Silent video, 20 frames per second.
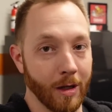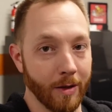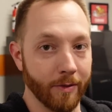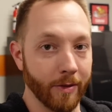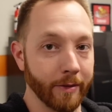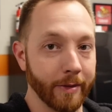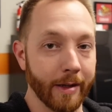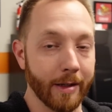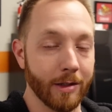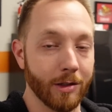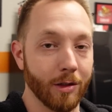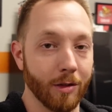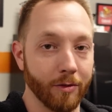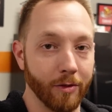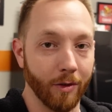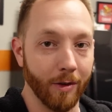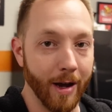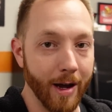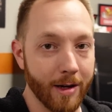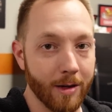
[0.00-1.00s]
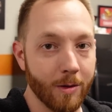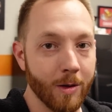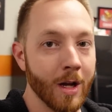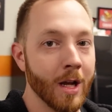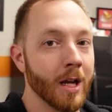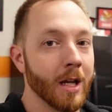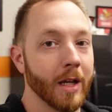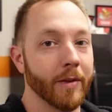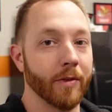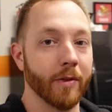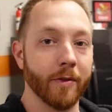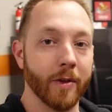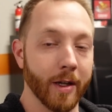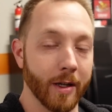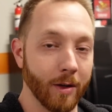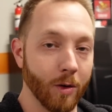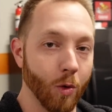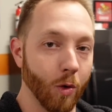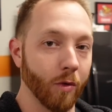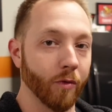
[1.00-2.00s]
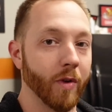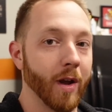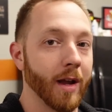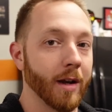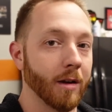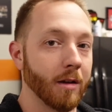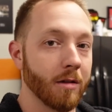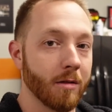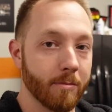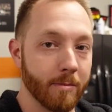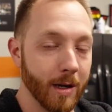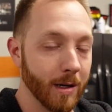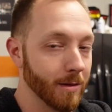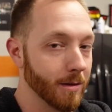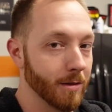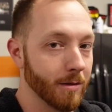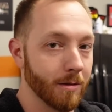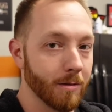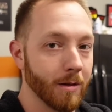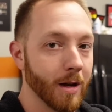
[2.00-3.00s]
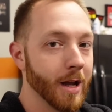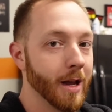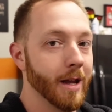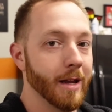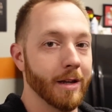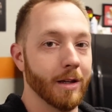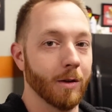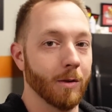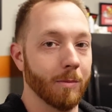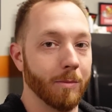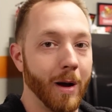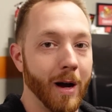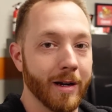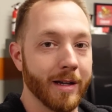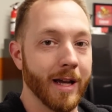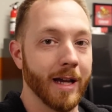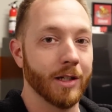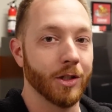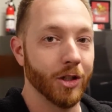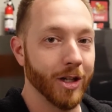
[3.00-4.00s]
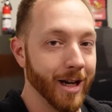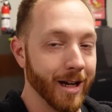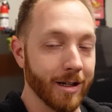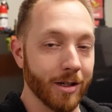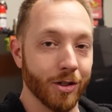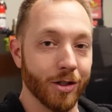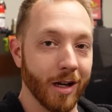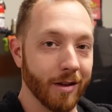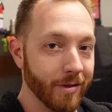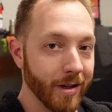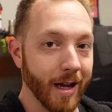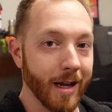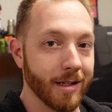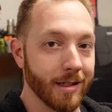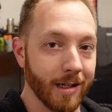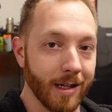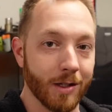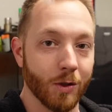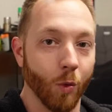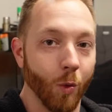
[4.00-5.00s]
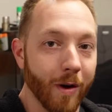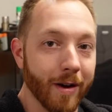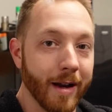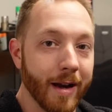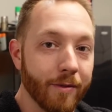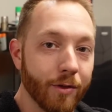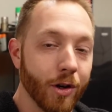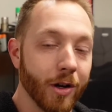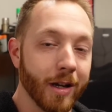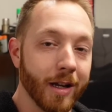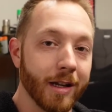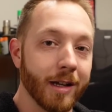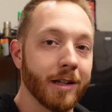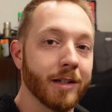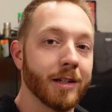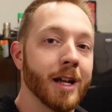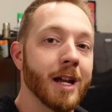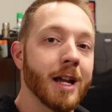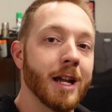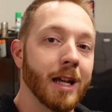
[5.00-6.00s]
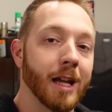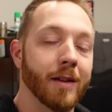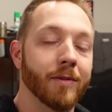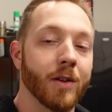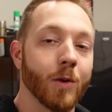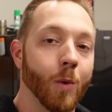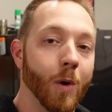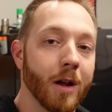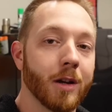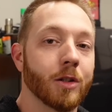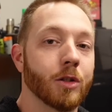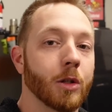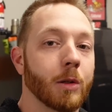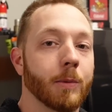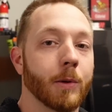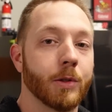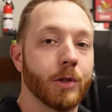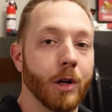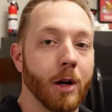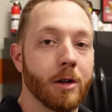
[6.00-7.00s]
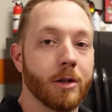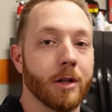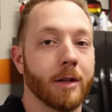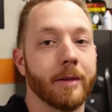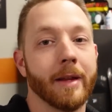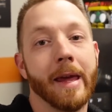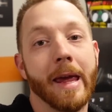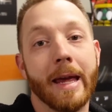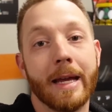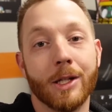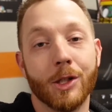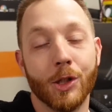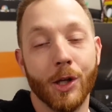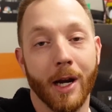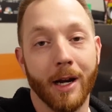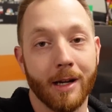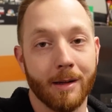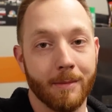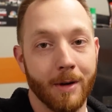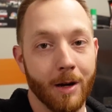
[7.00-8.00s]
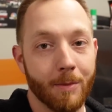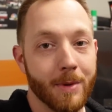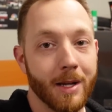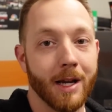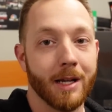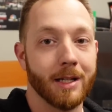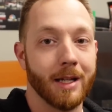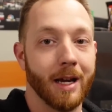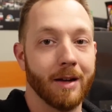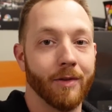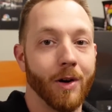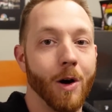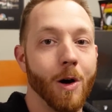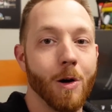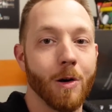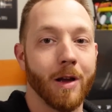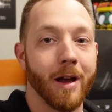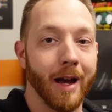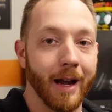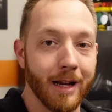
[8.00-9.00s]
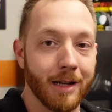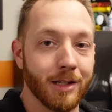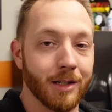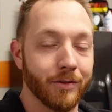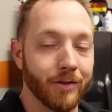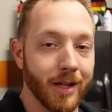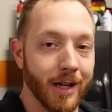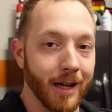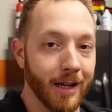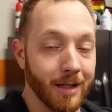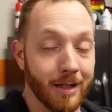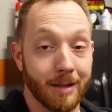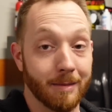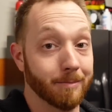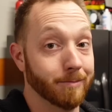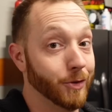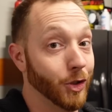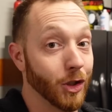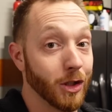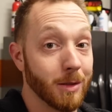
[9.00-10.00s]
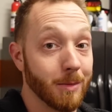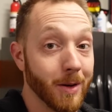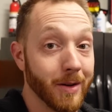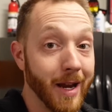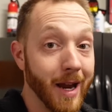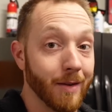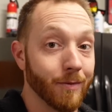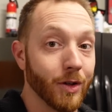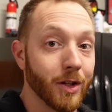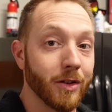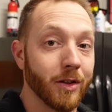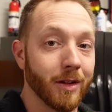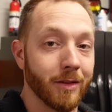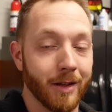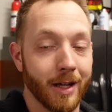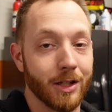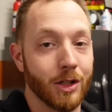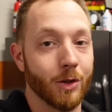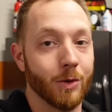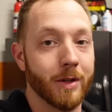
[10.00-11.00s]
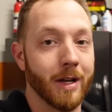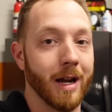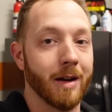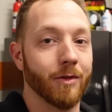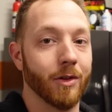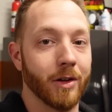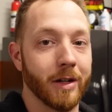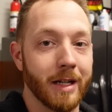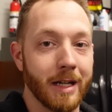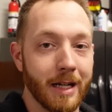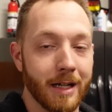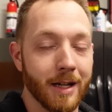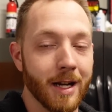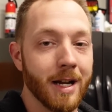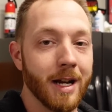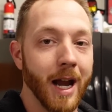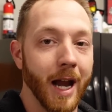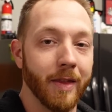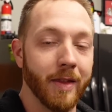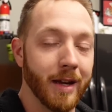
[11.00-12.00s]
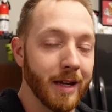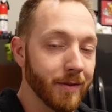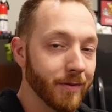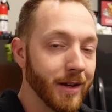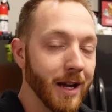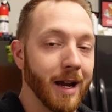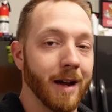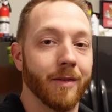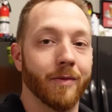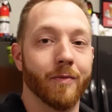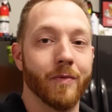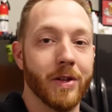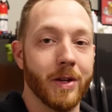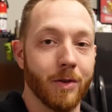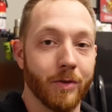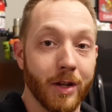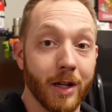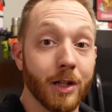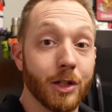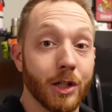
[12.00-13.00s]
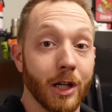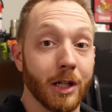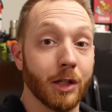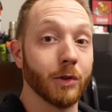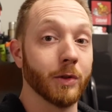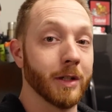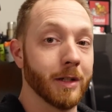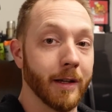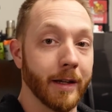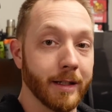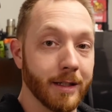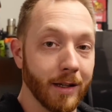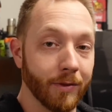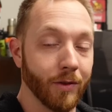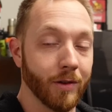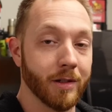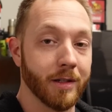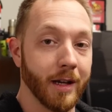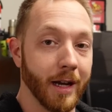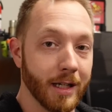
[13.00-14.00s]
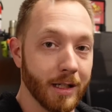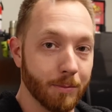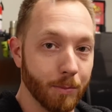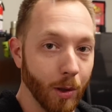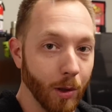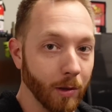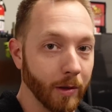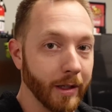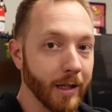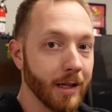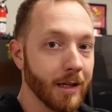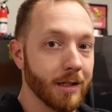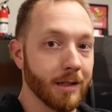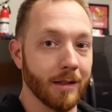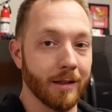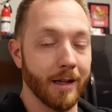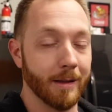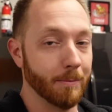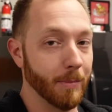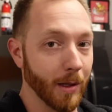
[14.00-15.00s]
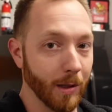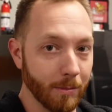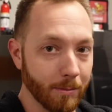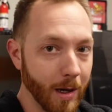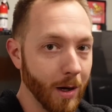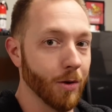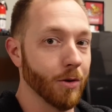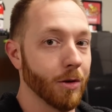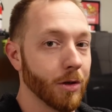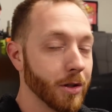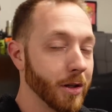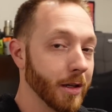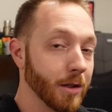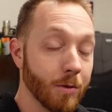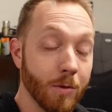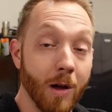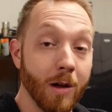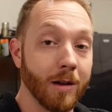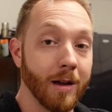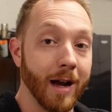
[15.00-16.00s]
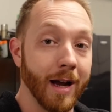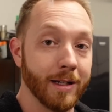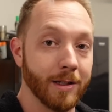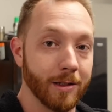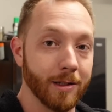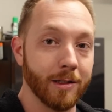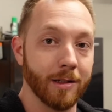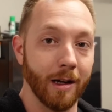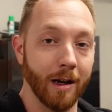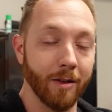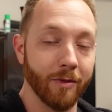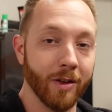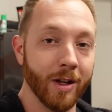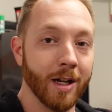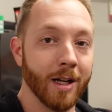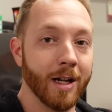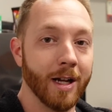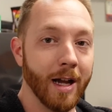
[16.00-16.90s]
If you've got a Silverado, if you've got a Corvette, a Camaro, you know, a Pontiac G8, a Chevy SS, whatever it is, if you want to supercharge it, check them out because they have all kinds of kits and just about everything that you would ever need. And they even have, you know, the accessories like different size pulleys, and they build motors and they do all kinds of stuff.